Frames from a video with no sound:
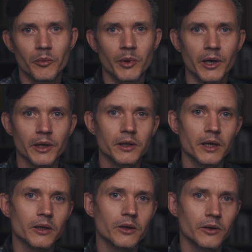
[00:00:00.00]
but
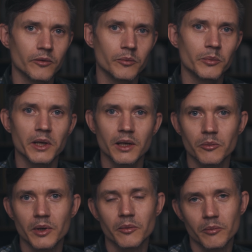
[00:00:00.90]
they could have been a
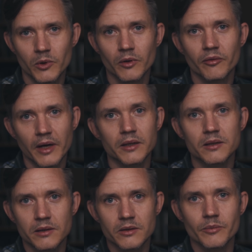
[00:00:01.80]
bit more
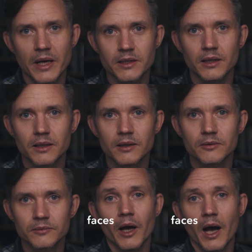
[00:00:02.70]
fantasy dramatic.
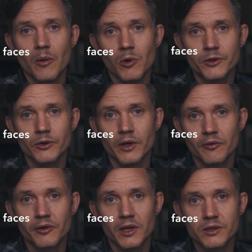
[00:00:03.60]
I'm also going to
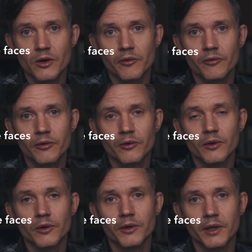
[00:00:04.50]
finish off
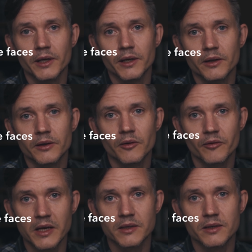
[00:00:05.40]
the the
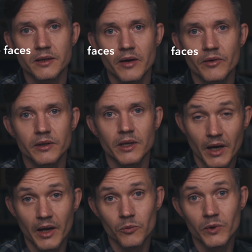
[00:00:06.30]
faces and everything.
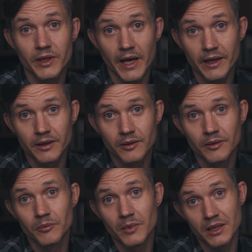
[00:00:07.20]
And with that
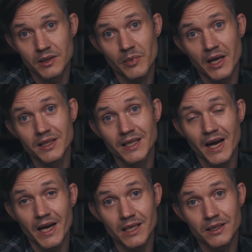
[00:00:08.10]
means painting
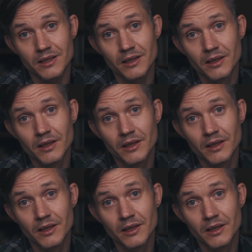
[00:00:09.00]
eyes.